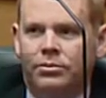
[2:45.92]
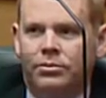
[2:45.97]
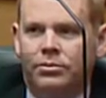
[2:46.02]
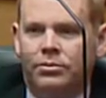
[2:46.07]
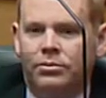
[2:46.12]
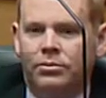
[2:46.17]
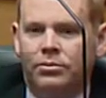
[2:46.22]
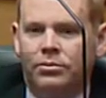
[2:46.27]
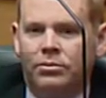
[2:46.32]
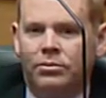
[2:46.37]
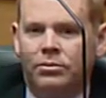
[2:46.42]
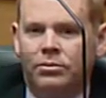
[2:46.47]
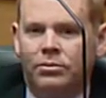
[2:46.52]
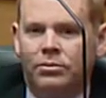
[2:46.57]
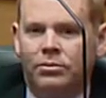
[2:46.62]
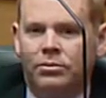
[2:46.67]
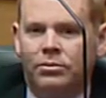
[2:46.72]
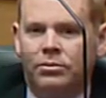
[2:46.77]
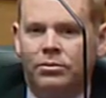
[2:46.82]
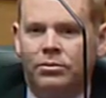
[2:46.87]

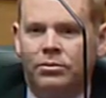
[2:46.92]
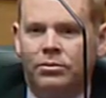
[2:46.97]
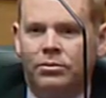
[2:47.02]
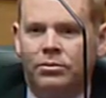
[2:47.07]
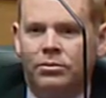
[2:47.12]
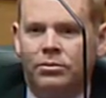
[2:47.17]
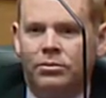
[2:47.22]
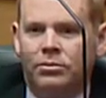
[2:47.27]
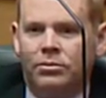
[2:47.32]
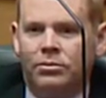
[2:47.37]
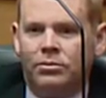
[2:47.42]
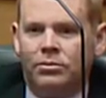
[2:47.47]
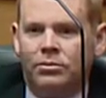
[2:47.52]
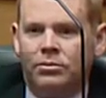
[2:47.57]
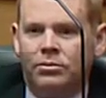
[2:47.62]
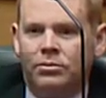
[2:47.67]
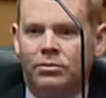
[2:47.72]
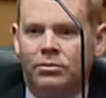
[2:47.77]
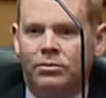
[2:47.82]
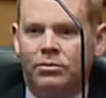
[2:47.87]

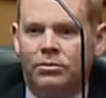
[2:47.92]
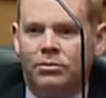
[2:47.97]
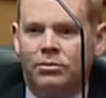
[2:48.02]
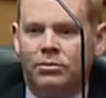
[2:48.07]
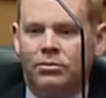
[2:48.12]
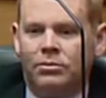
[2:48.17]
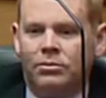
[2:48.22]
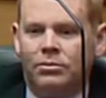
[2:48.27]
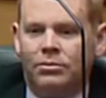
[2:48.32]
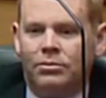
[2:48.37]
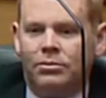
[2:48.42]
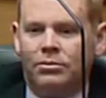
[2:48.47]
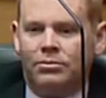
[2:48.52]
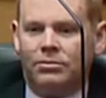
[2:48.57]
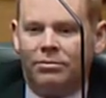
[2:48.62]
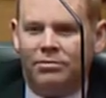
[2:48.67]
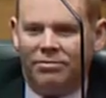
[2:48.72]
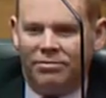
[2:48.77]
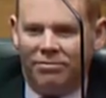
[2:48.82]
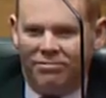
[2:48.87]
No words are spoken by the person on screen.